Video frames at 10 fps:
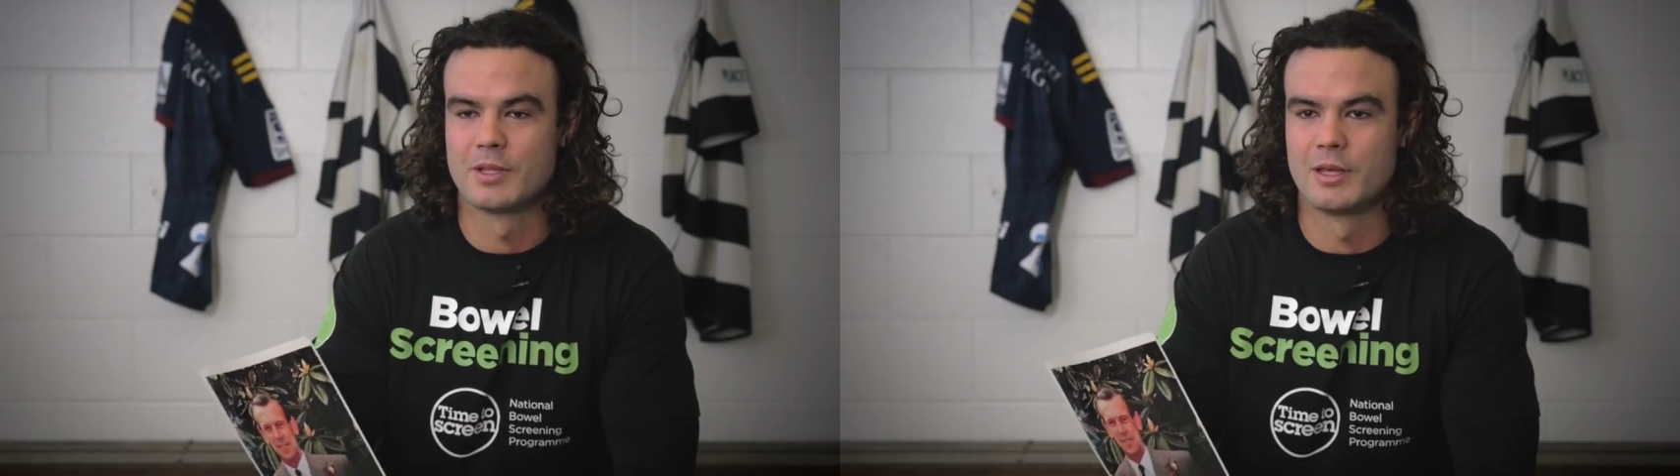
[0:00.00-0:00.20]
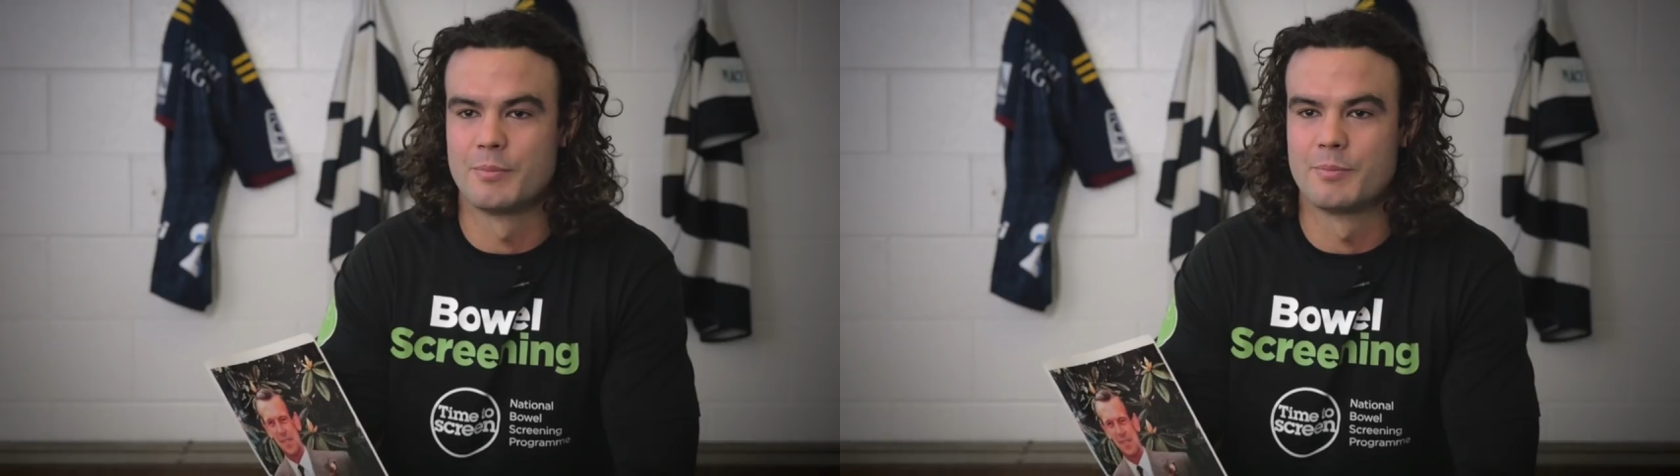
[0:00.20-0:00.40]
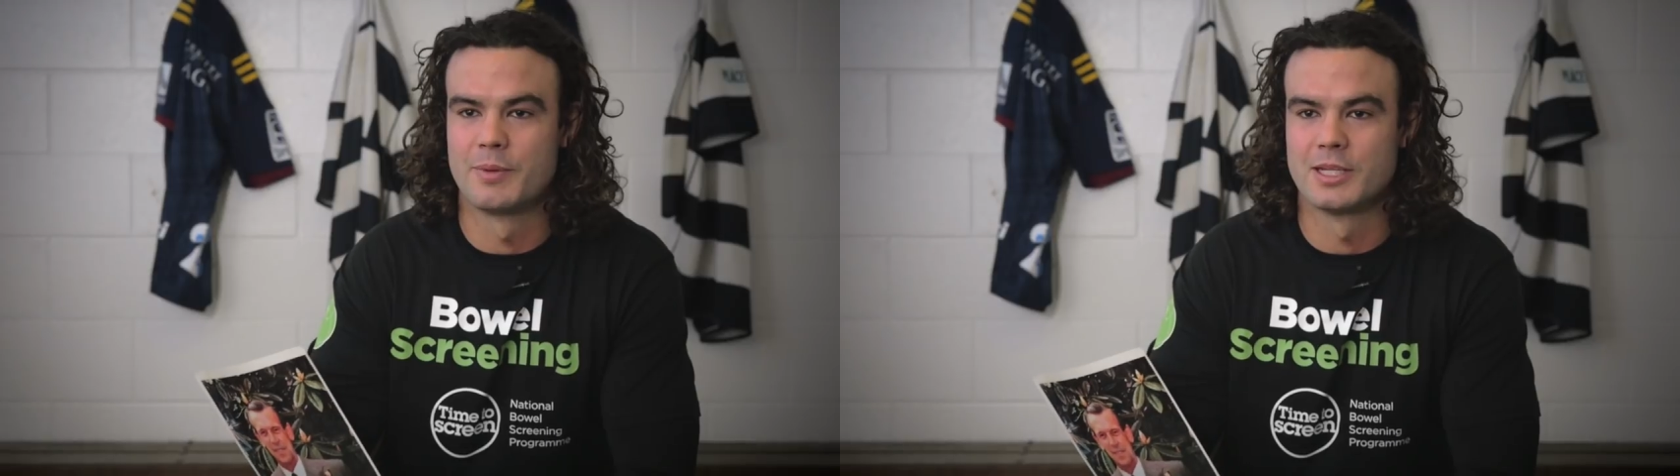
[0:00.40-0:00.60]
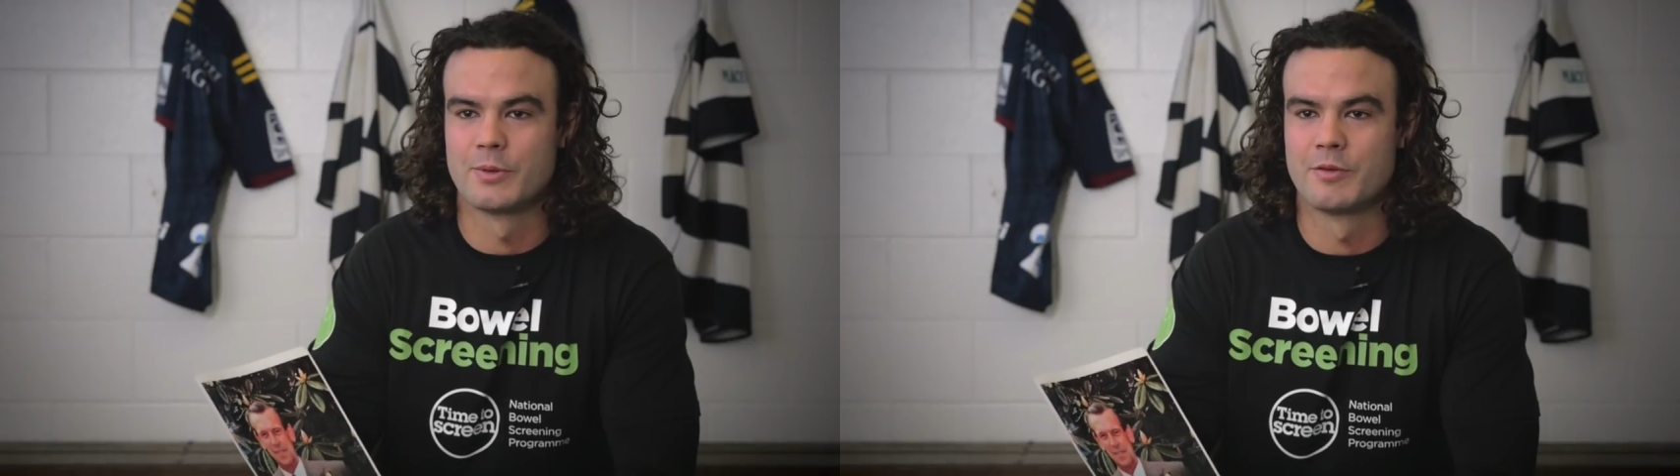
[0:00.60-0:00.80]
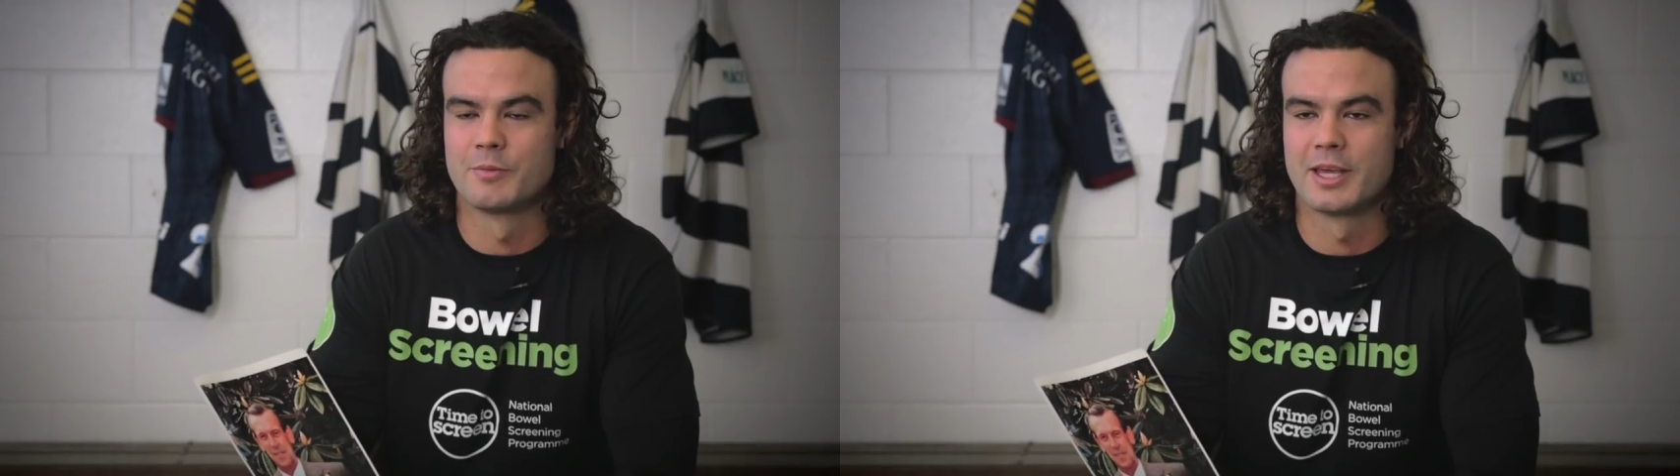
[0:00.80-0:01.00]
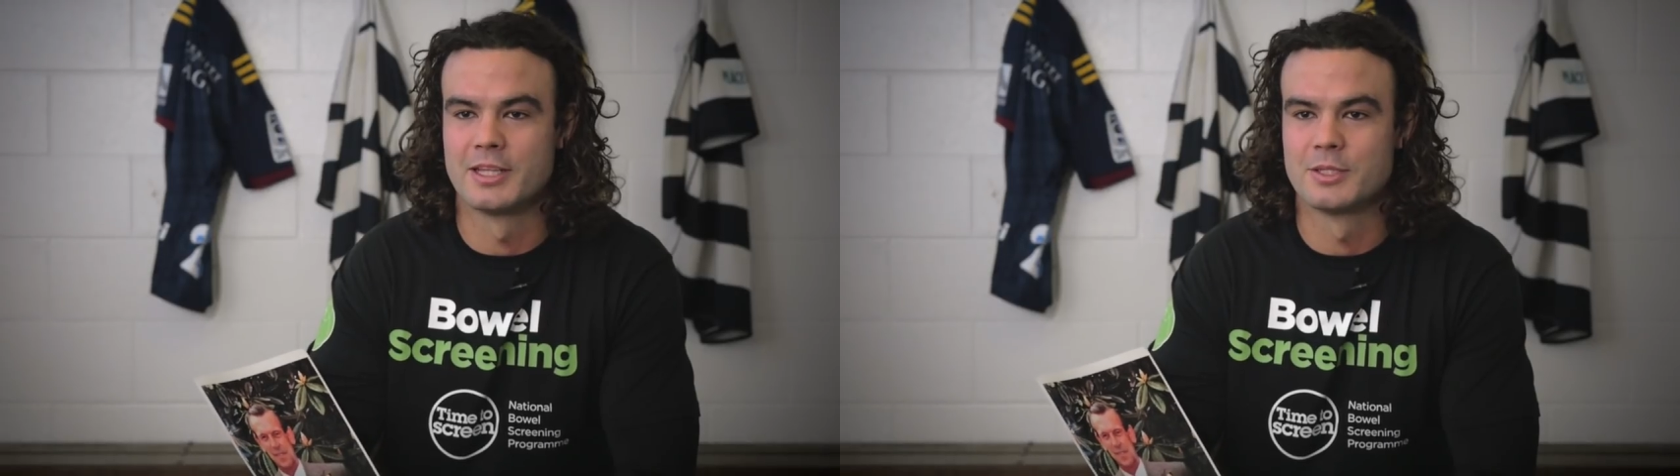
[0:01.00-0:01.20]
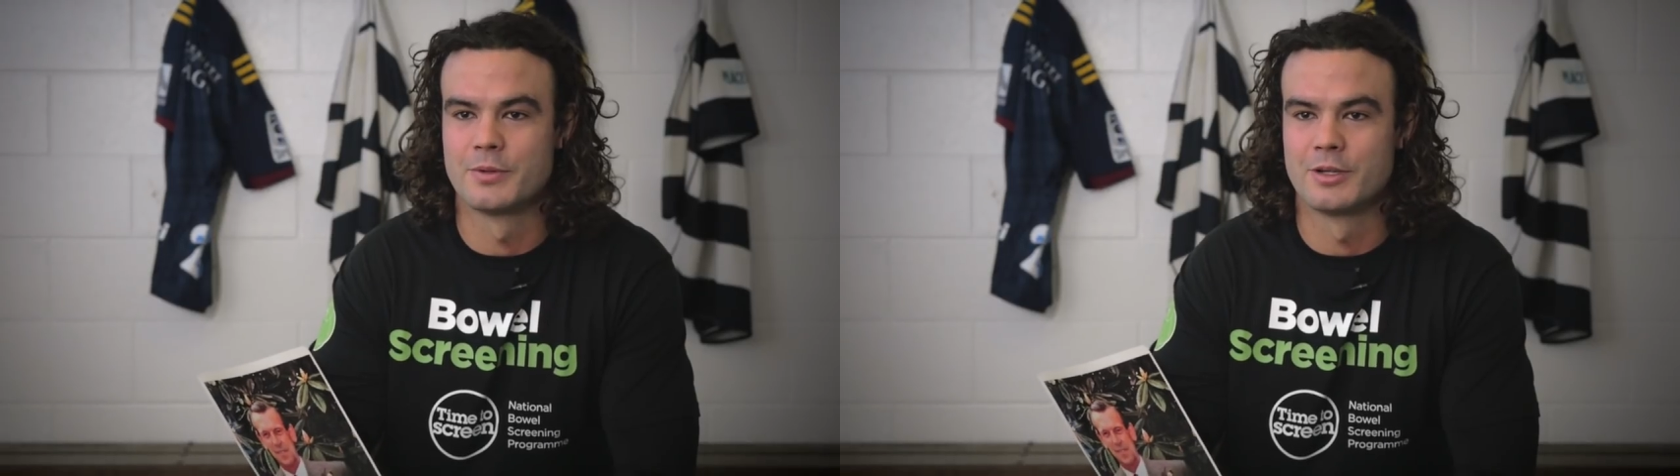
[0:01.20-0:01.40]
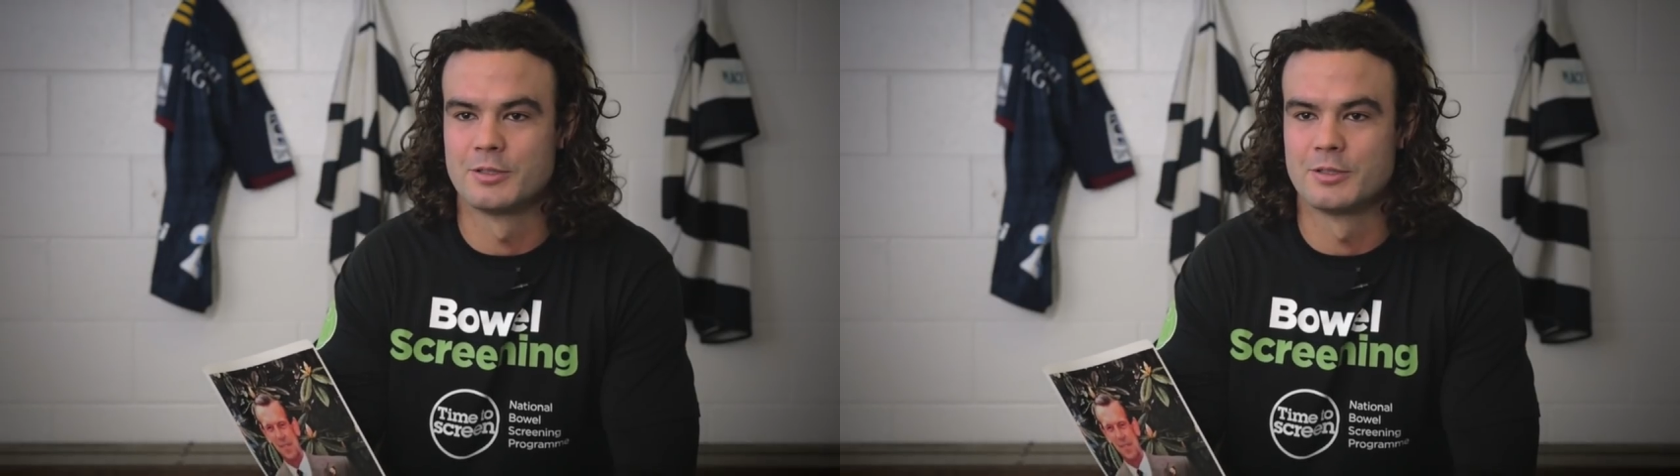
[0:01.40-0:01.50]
He passed away from cancer when